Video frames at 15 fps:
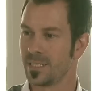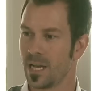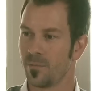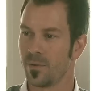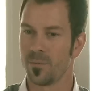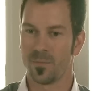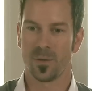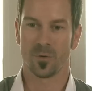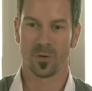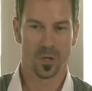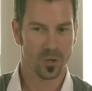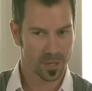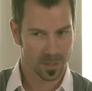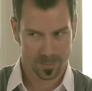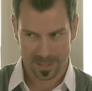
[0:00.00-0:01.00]
is how many people
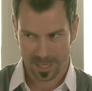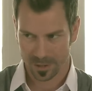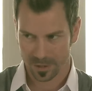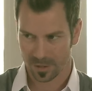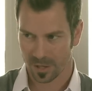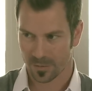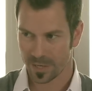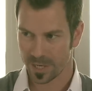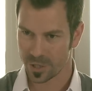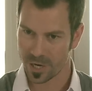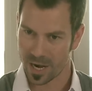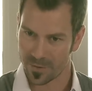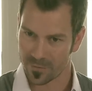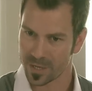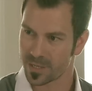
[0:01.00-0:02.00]
you can potentially reach
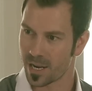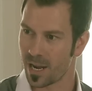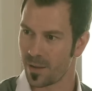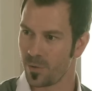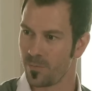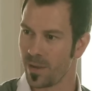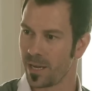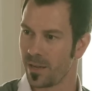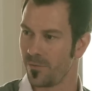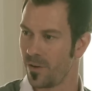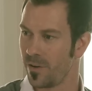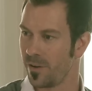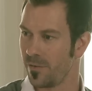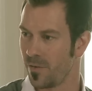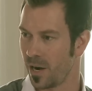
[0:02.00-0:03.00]
every time you make it
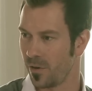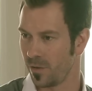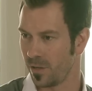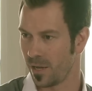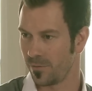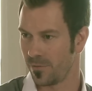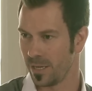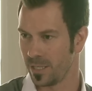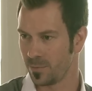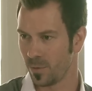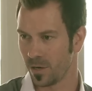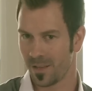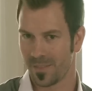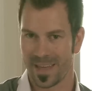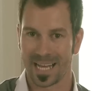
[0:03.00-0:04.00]
very viral on
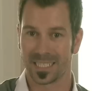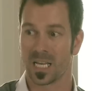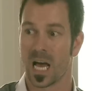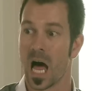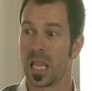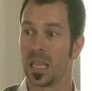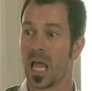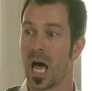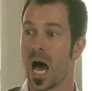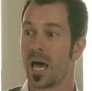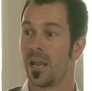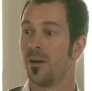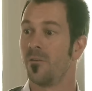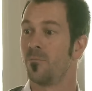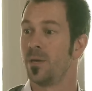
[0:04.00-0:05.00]
Facebook. That's a
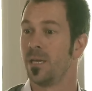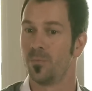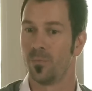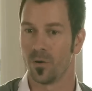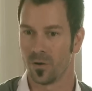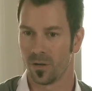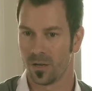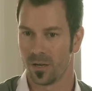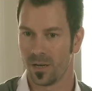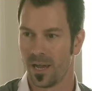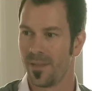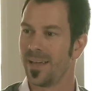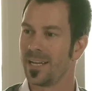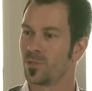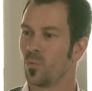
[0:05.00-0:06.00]
lot of people,
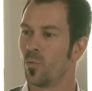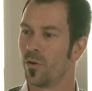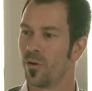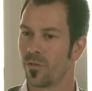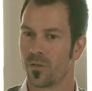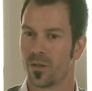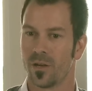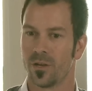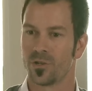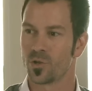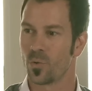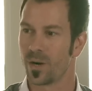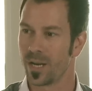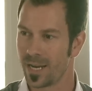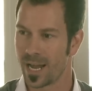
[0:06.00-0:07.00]
and that's worth
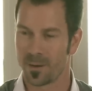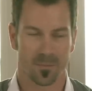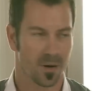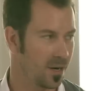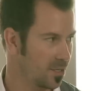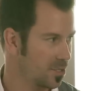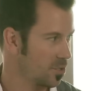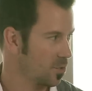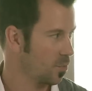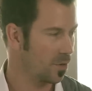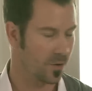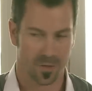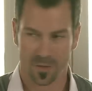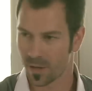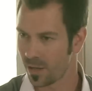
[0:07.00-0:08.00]
29 bucks or
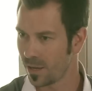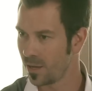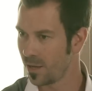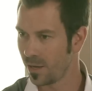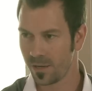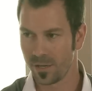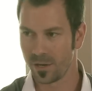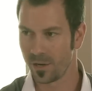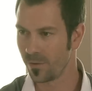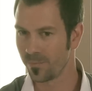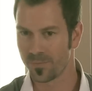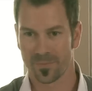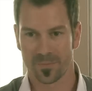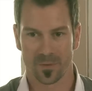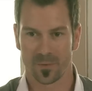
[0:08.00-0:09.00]
worth, you know,
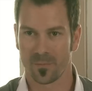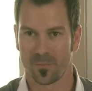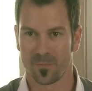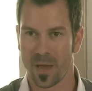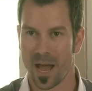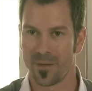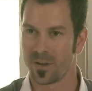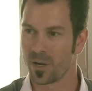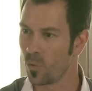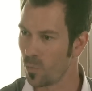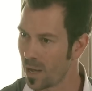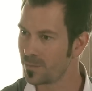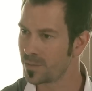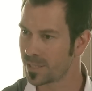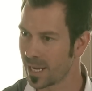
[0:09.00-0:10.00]
having a
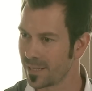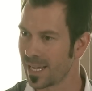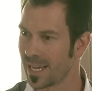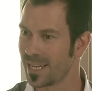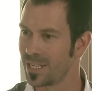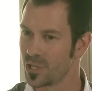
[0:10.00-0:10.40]
website that